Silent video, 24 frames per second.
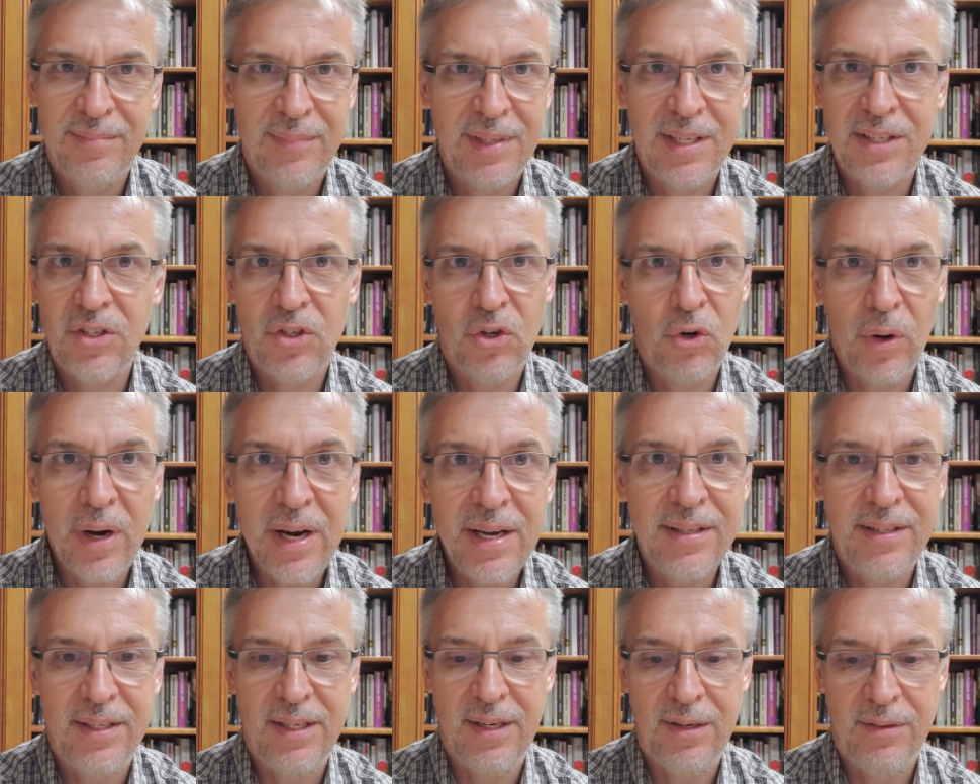That's
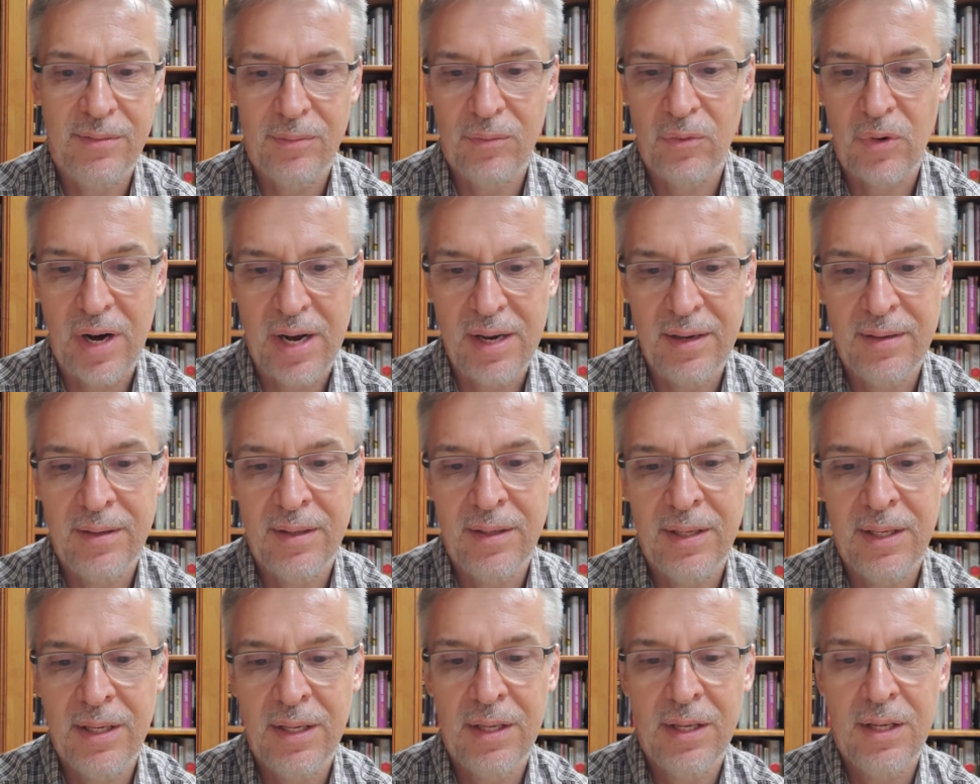crazy, right?
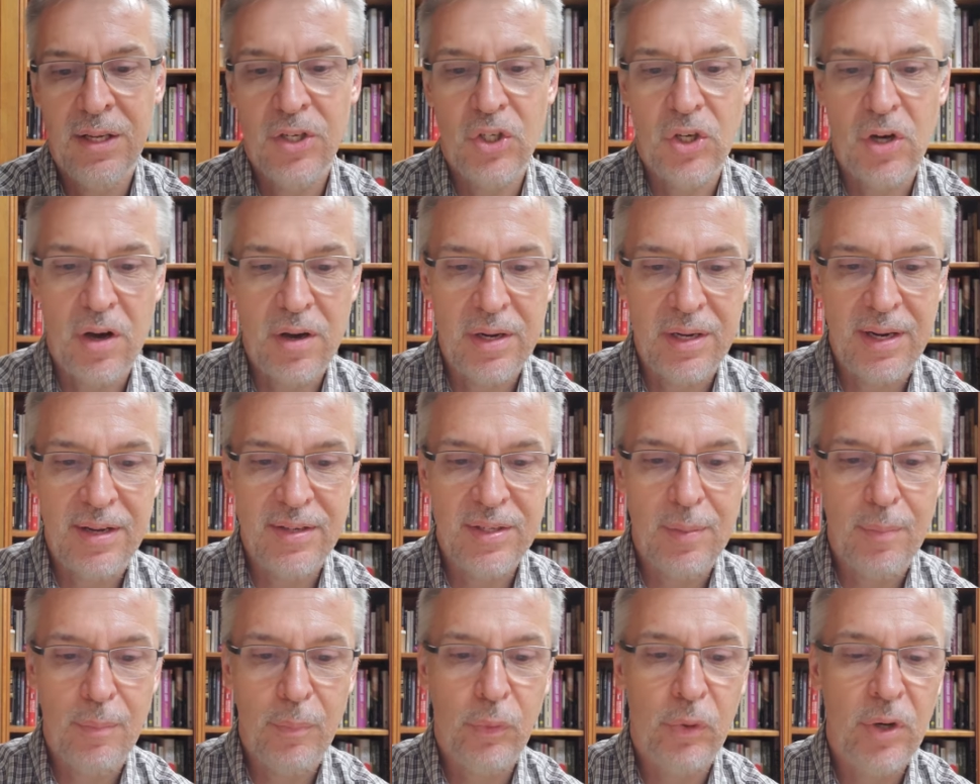John is
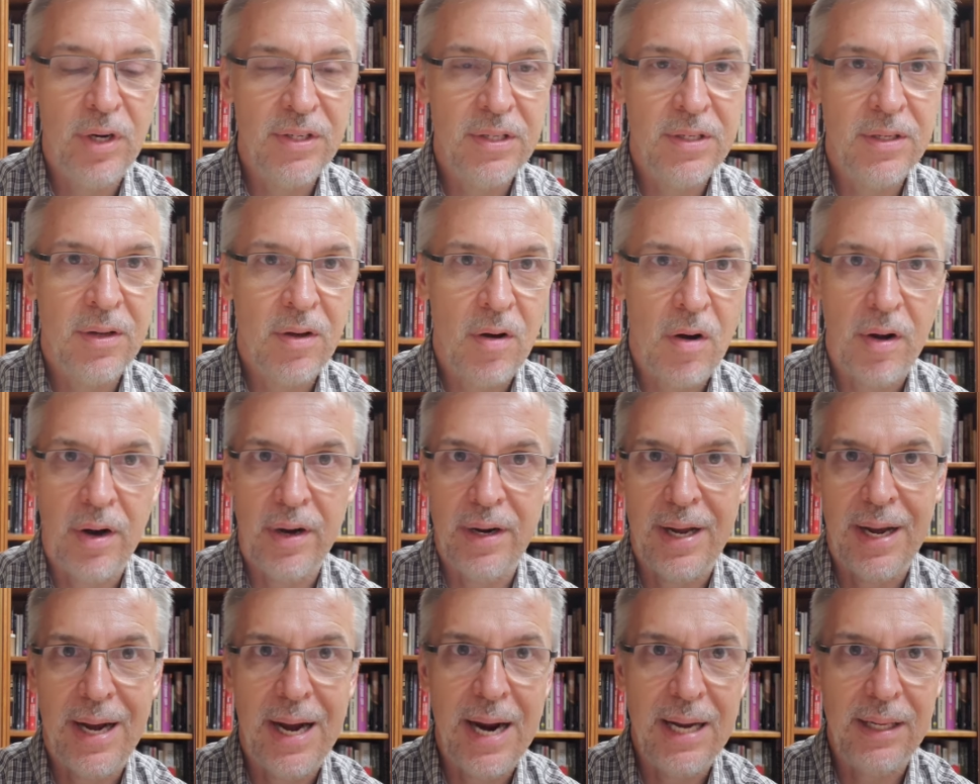imprisoned on
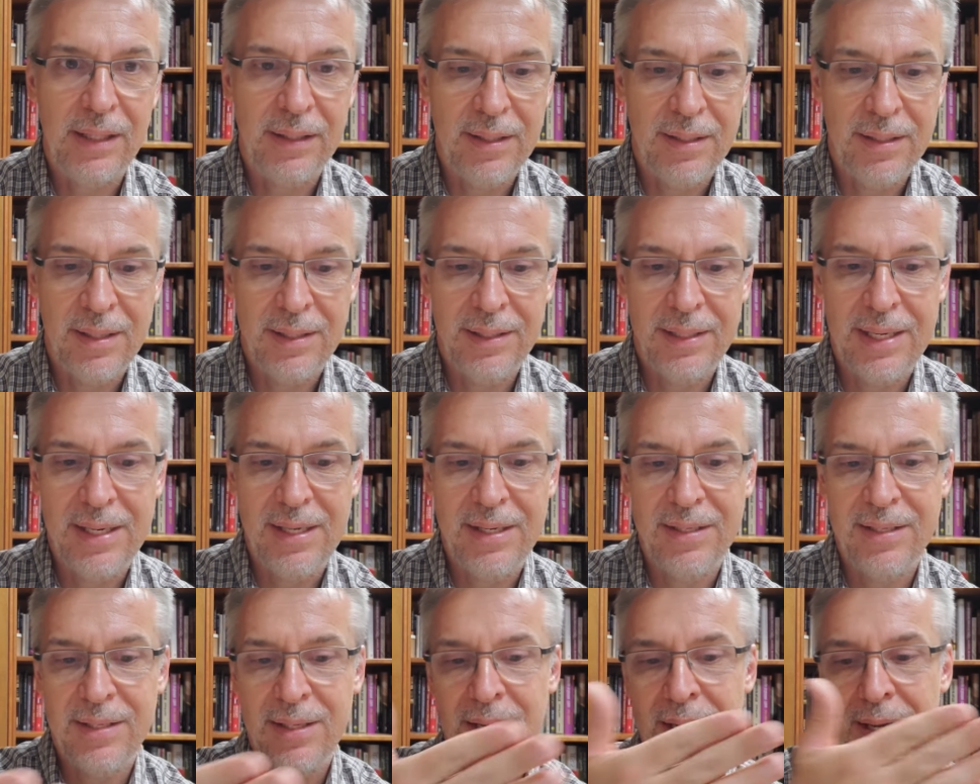an island that
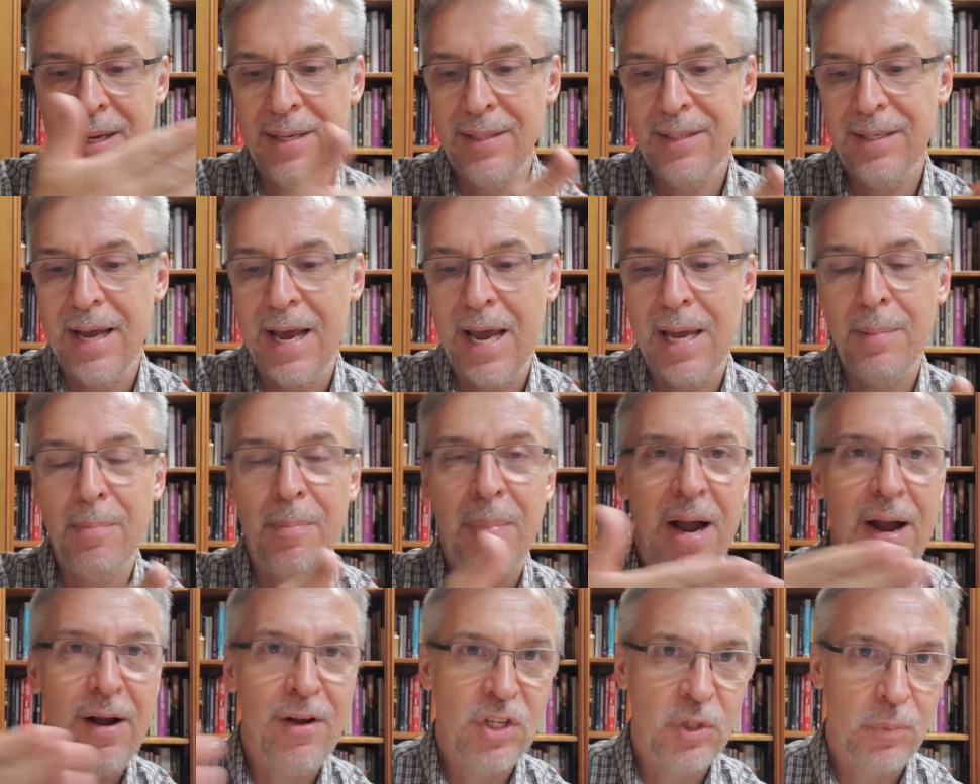is 10
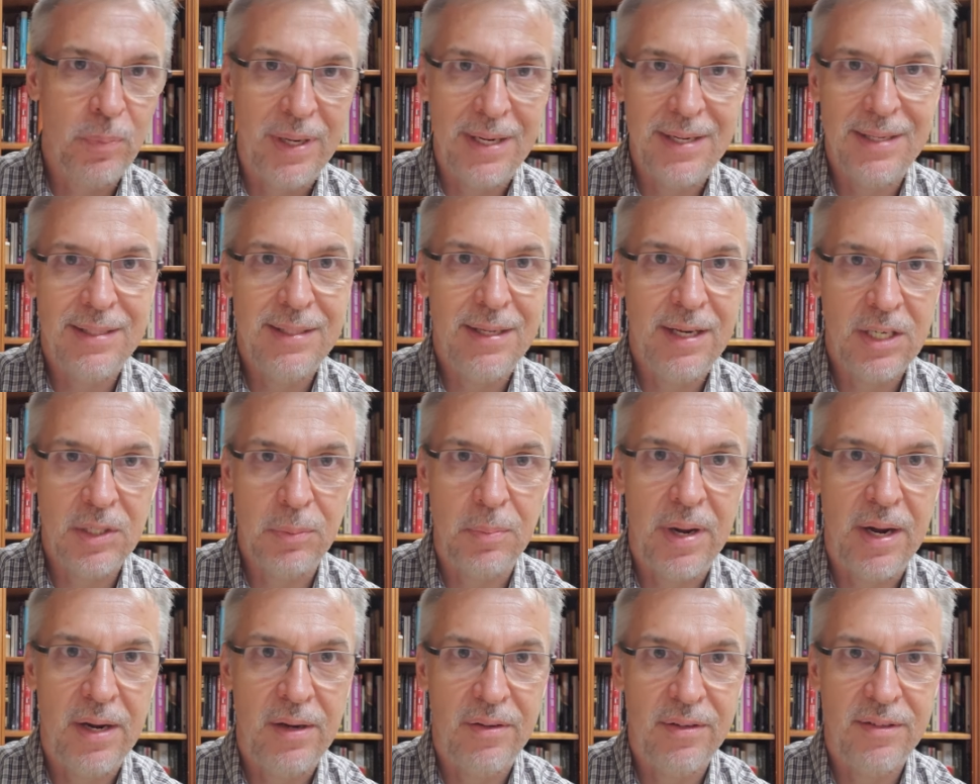miles by 6
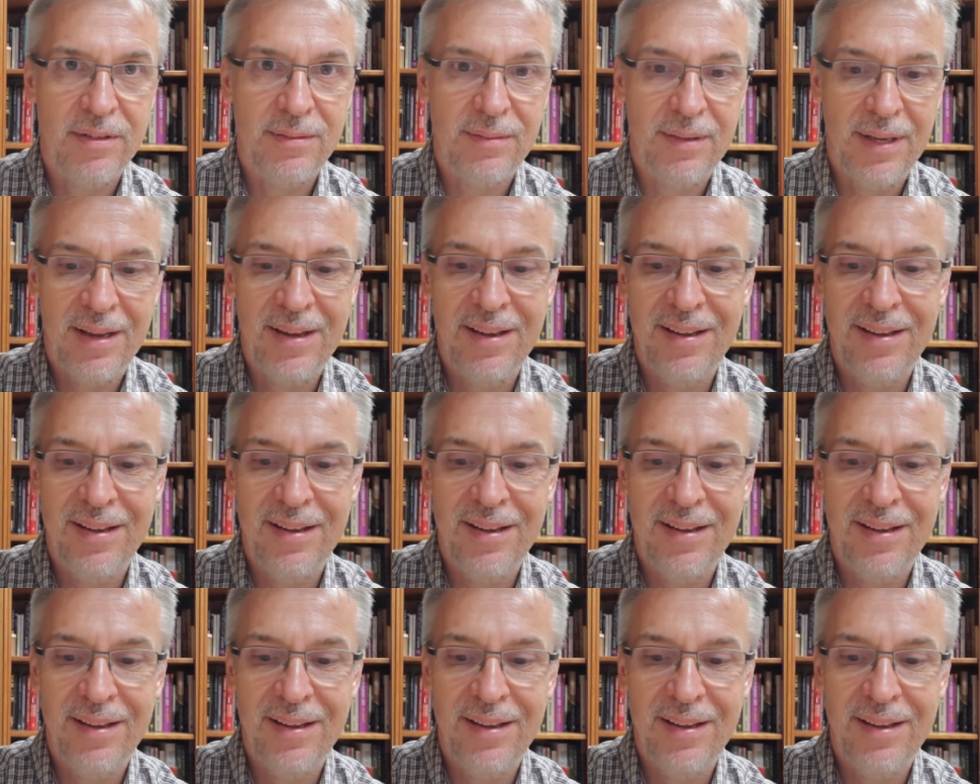miles.